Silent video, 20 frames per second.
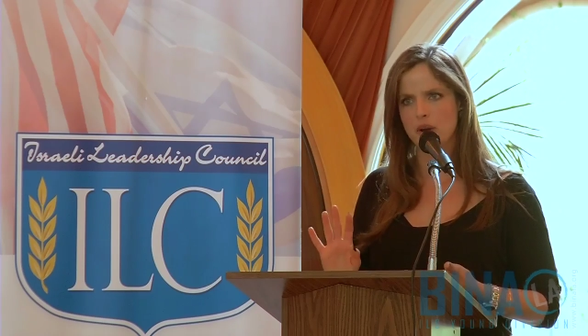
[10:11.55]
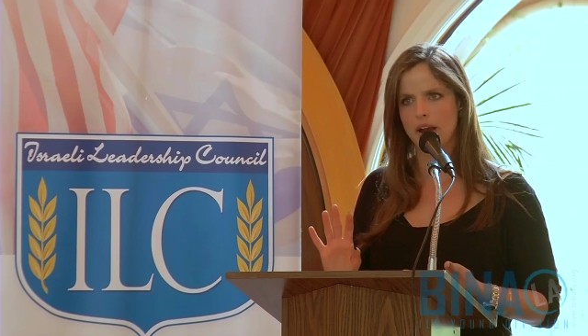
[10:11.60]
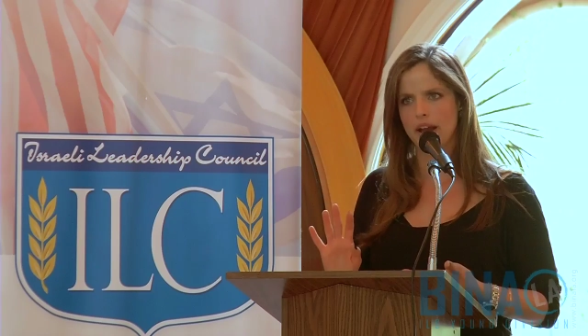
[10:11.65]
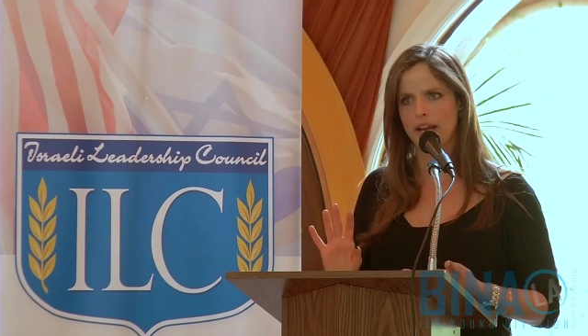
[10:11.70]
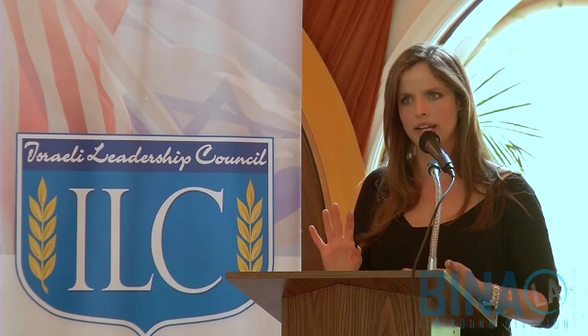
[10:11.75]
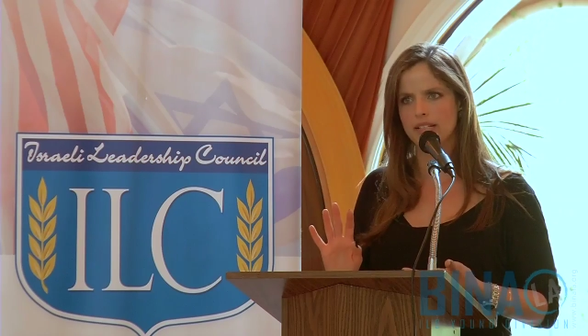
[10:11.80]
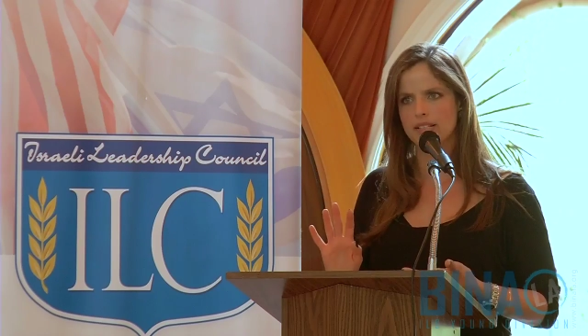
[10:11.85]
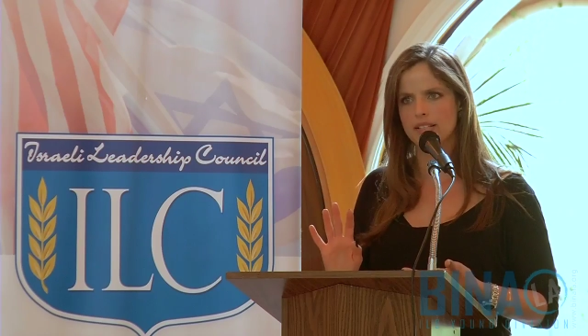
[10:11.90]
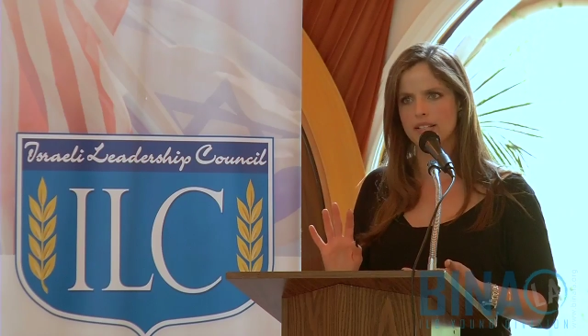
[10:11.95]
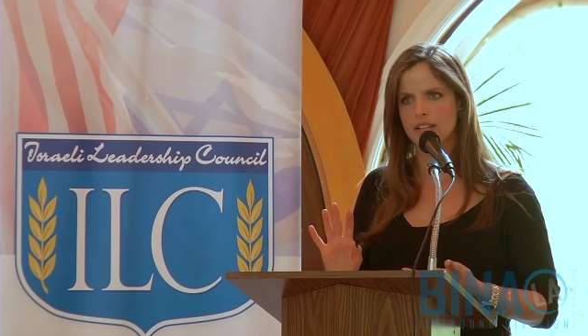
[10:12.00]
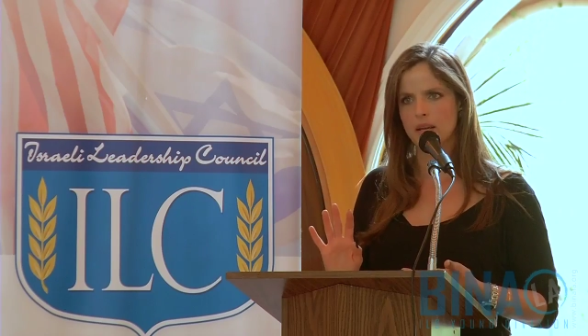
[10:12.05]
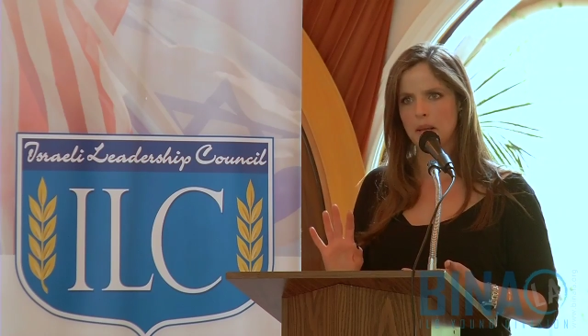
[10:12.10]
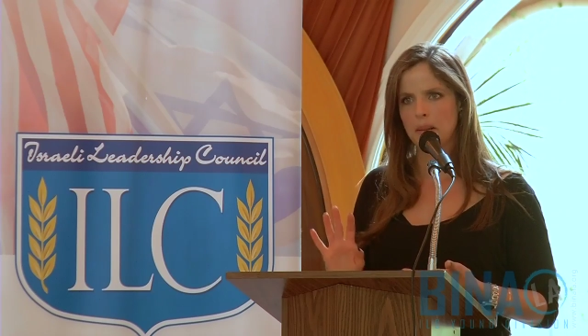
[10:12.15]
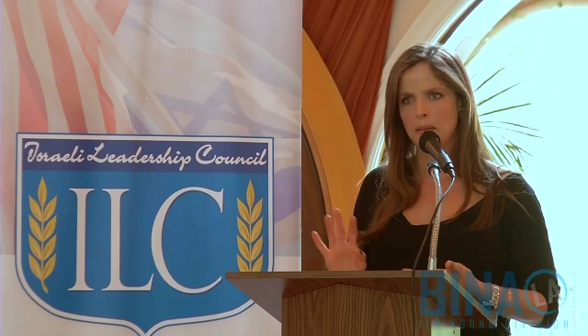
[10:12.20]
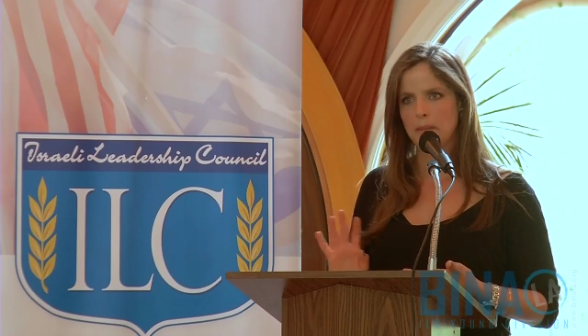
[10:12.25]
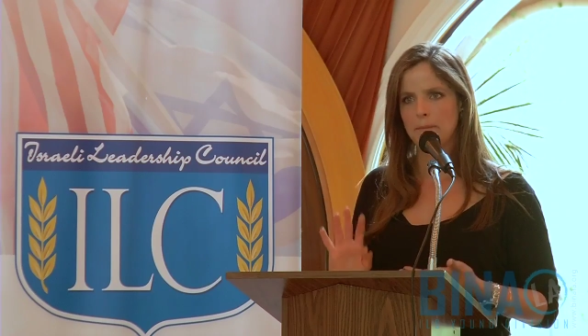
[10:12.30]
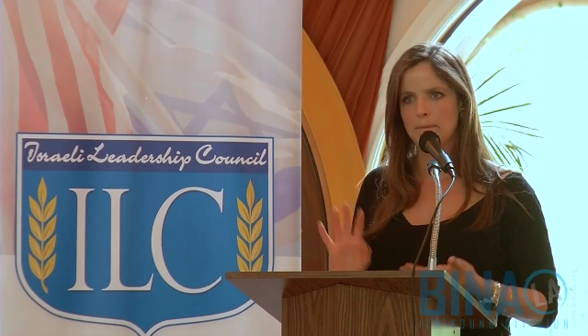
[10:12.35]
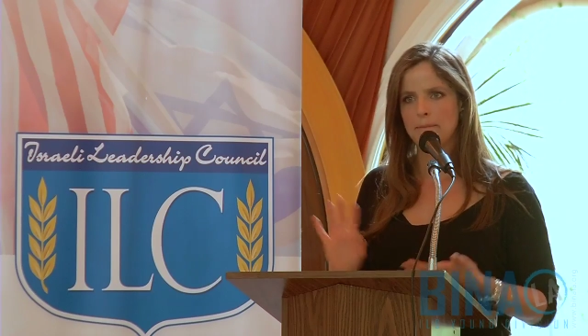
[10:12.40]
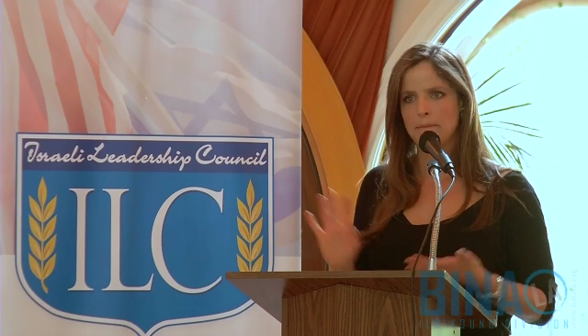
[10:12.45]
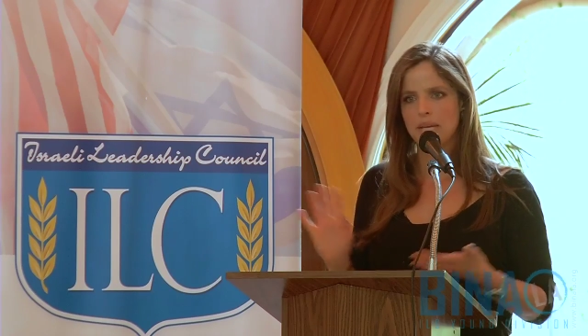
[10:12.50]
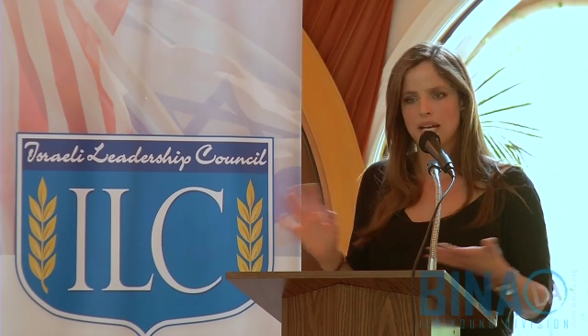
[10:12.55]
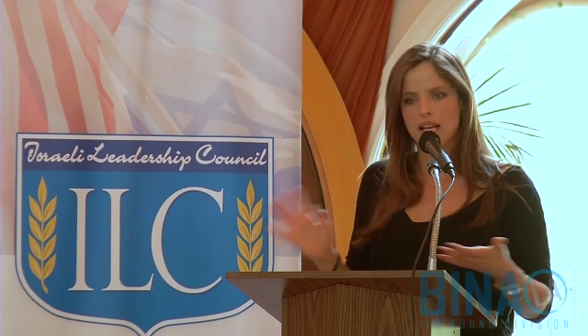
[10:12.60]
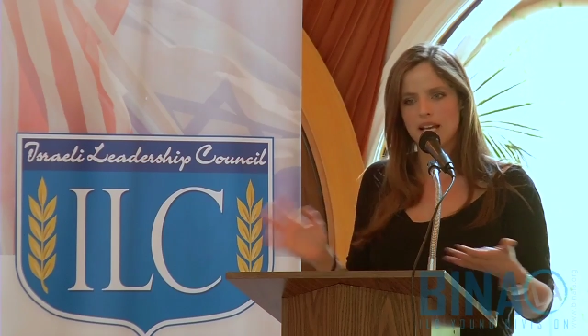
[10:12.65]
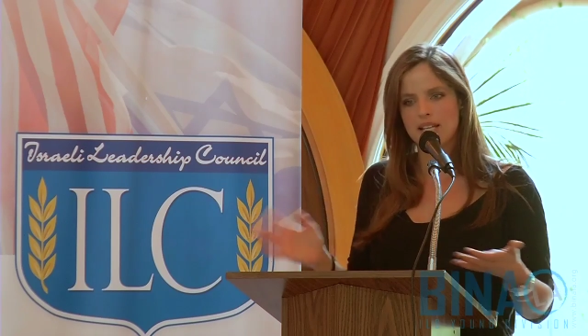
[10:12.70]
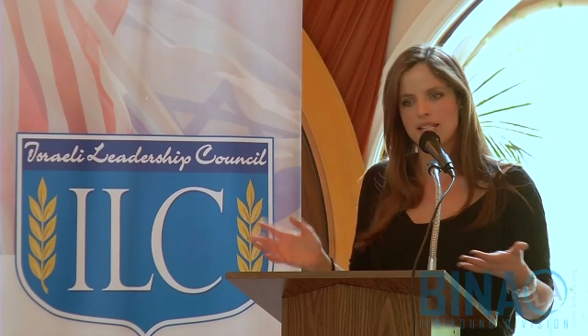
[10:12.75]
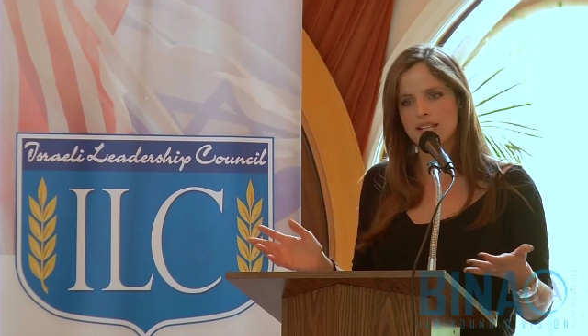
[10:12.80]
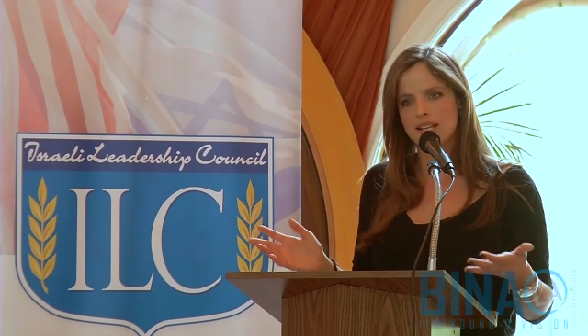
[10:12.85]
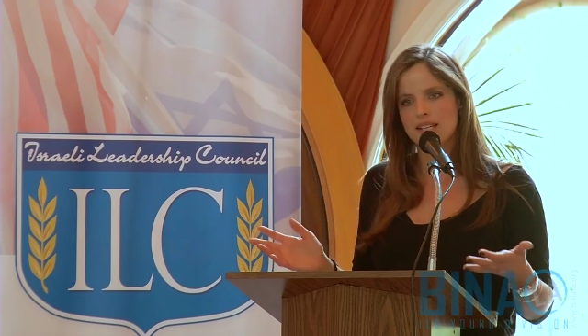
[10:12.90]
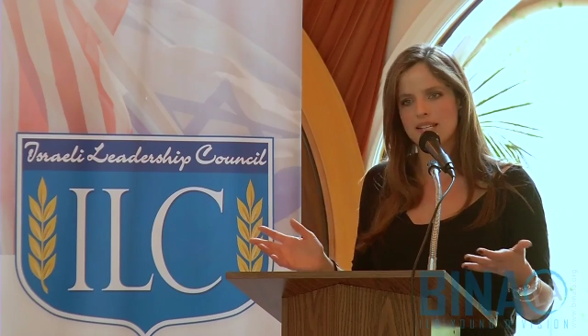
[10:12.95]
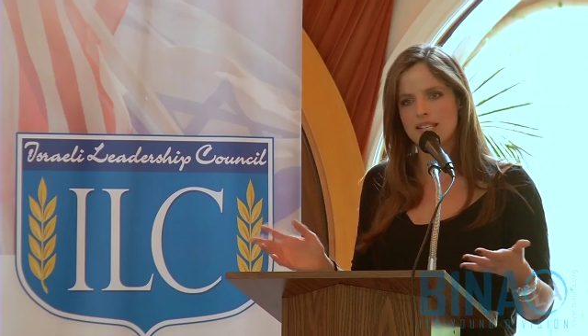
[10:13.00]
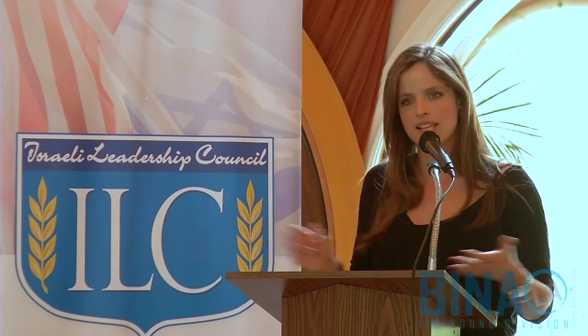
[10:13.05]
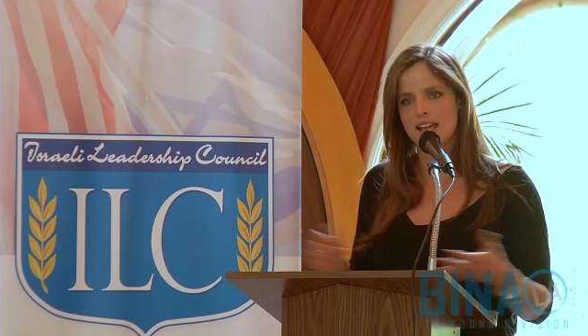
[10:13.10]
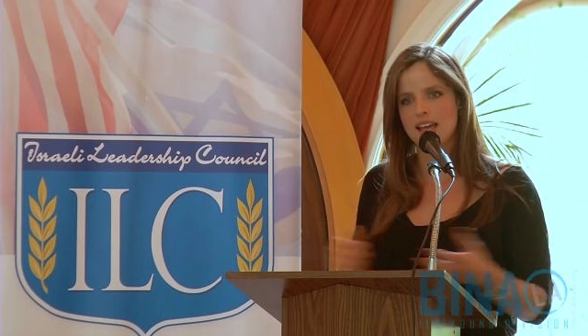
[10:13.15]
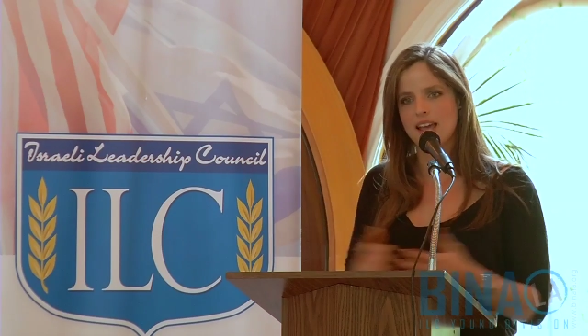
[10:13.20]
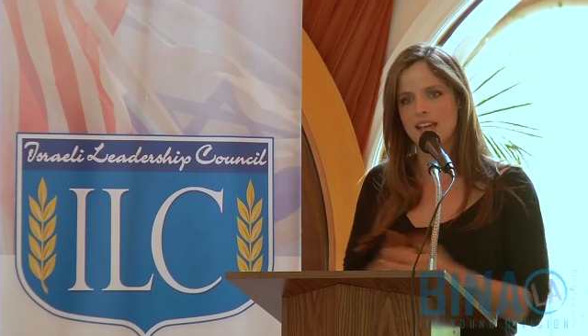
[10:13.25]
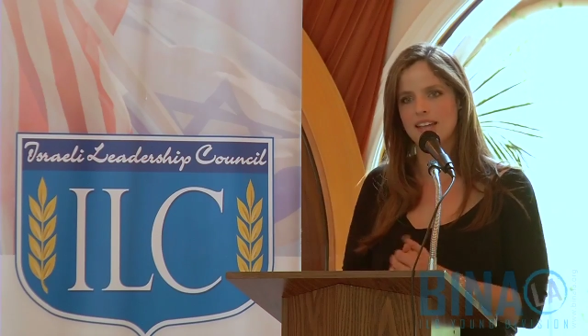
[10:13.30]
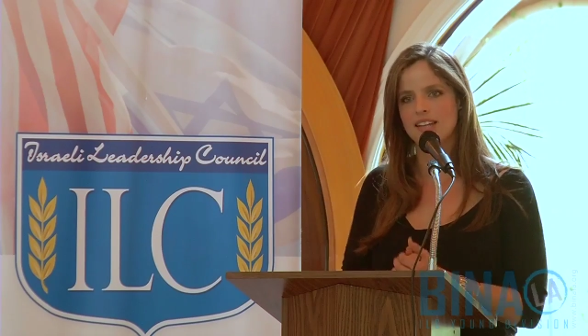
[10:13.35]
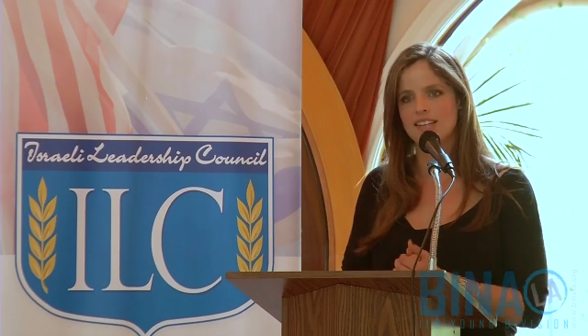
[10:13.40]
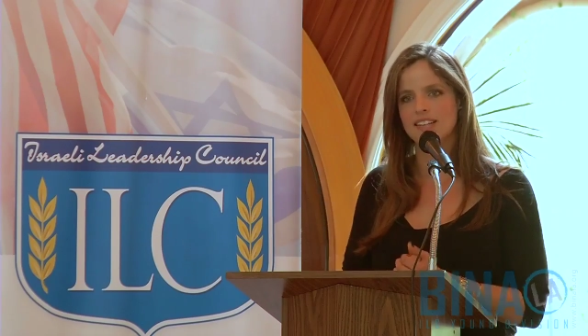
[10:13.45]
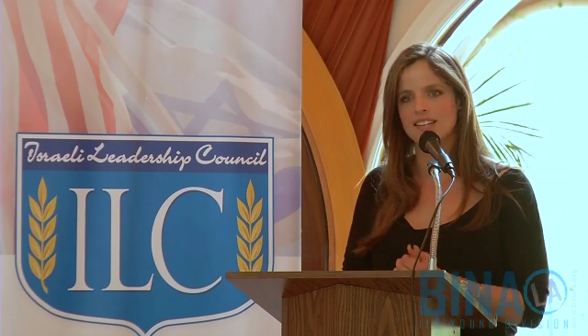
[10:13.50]
right, but as they
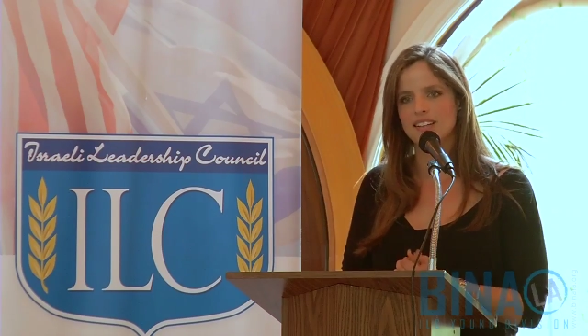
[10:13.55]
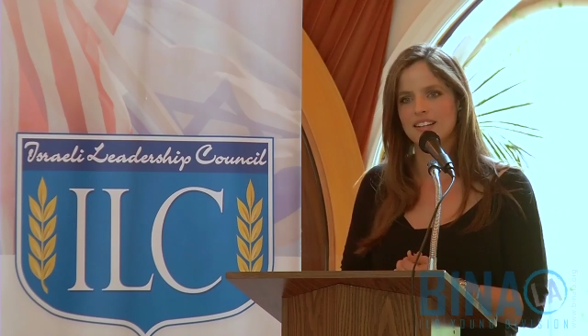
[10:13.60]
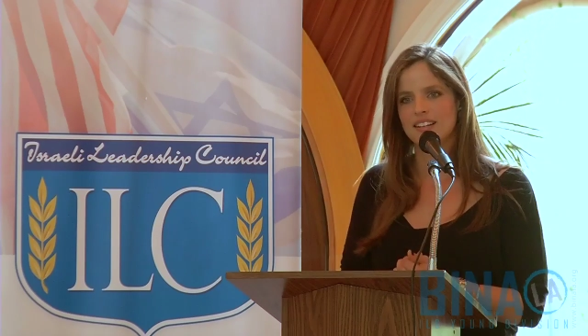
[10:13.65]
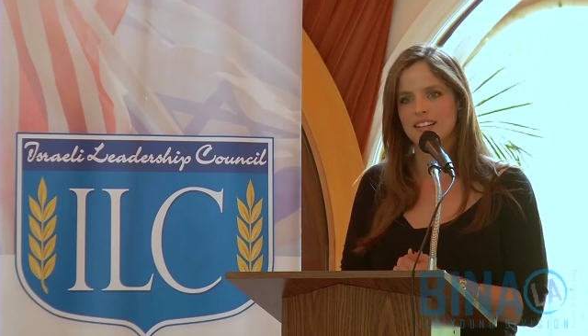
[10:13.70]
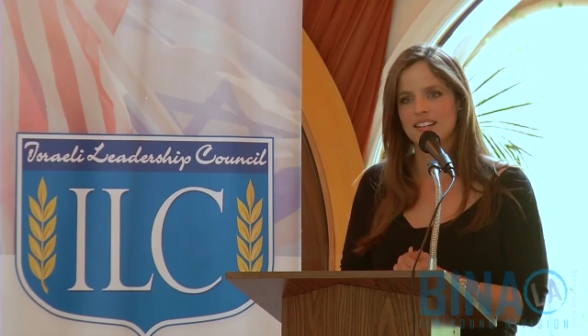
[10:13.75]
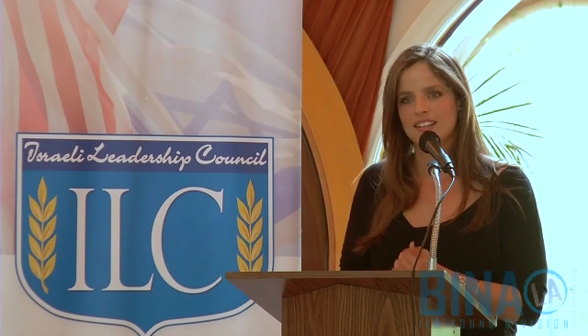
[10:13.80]
say,